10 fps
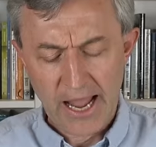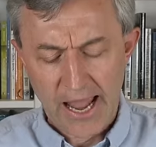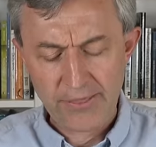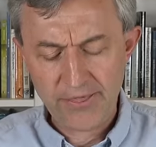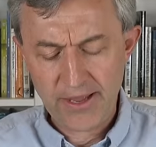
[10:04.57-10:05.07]

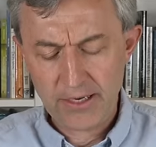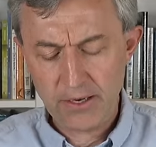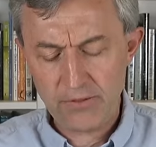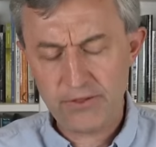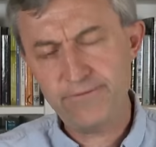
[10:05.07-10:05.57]
And
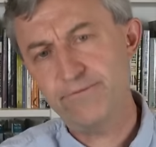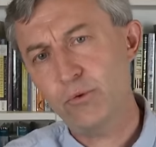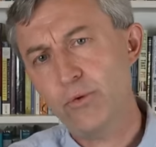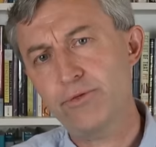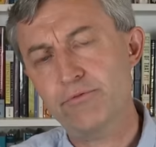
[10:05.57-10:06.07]
then the
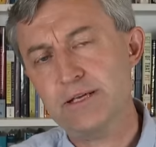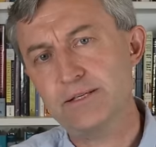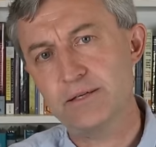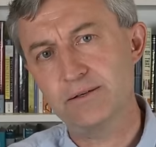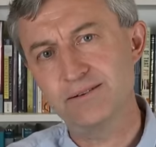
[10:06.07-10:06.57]
fourth
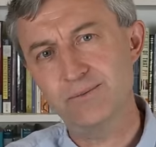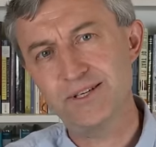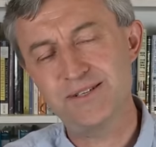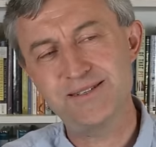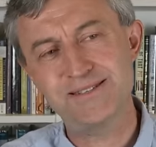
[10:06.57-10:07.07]
reason,
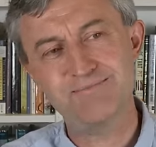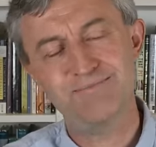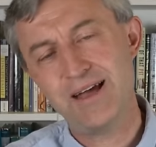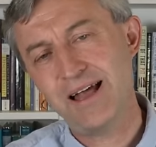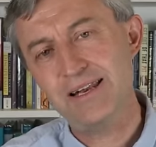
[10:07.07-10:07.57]
which is
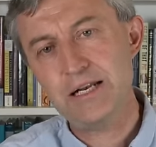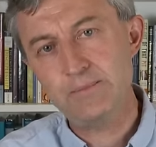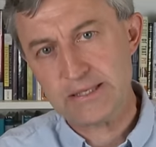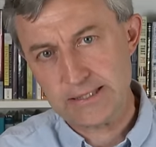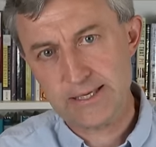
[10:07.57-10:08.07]
a little
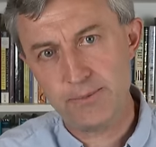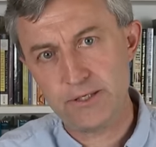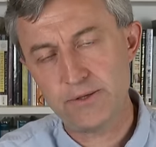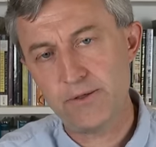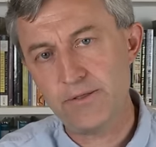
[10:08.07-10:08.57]
bit similar
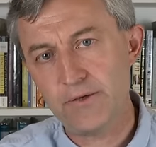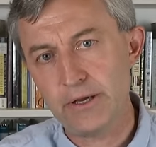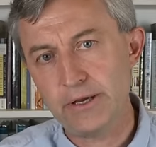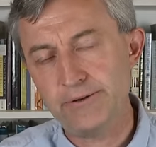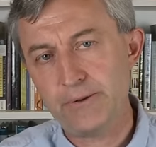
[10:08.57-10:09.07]
to the
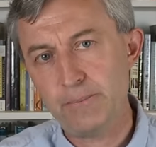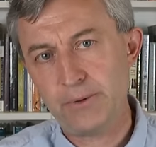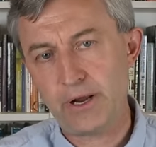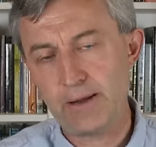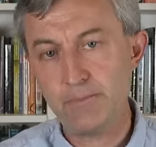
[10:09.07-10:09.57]
third,
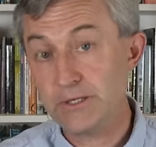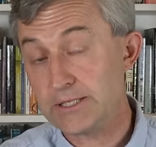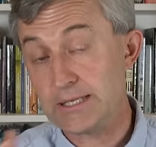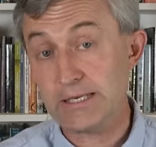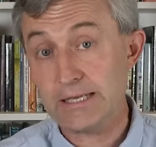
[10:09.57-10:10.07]
but I put
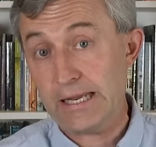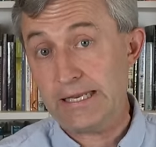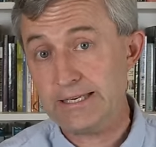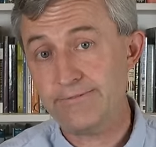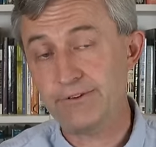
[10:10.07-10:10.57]
it in
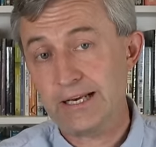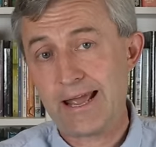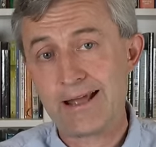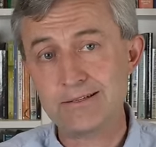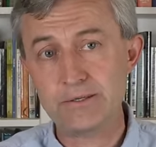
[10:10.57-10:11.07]
a different
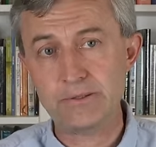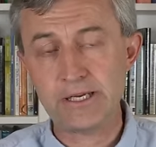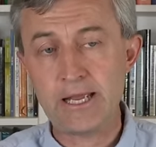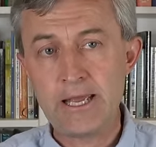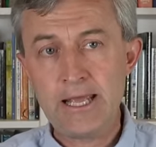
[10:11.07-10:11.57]

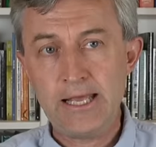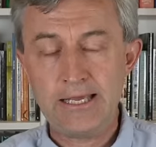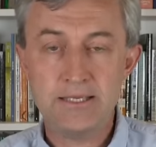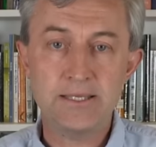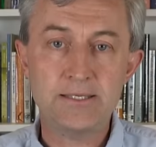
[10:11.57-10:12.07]
category,
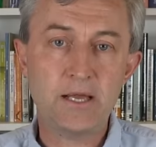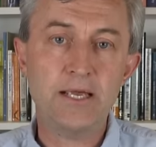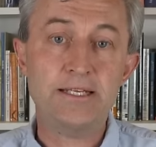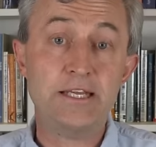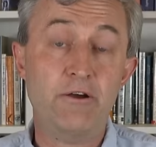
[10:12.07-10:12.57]
is this
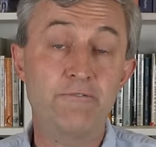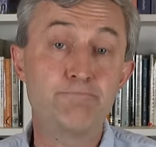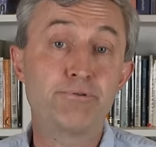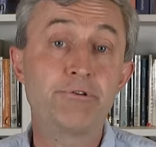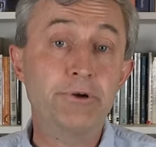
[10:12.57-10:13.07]
idea of
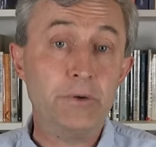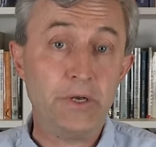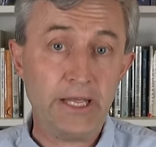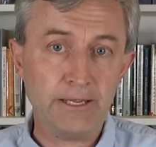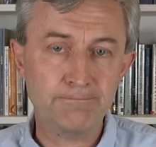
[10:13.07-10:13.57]

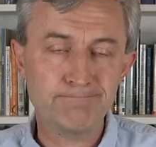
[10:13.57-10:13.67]
pruning.